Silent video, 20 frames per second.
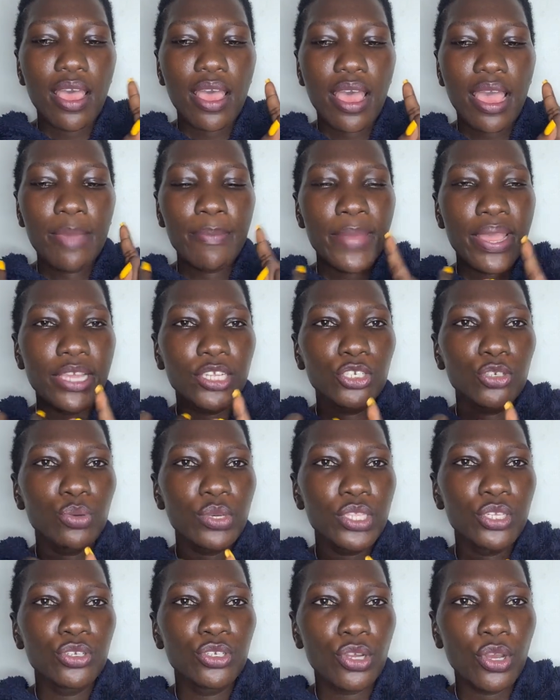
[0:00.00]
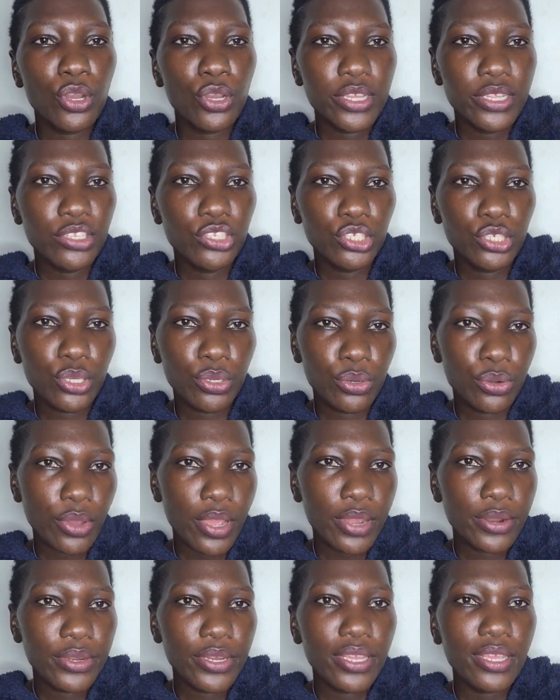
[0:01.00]
I might withdraw in
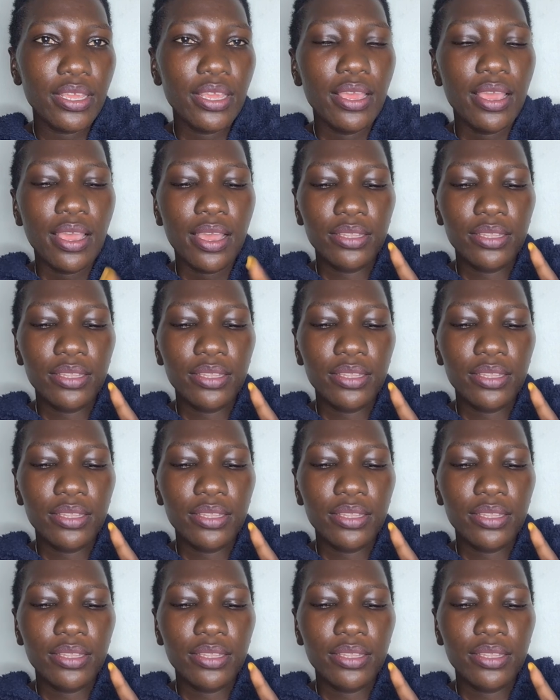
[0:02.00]
January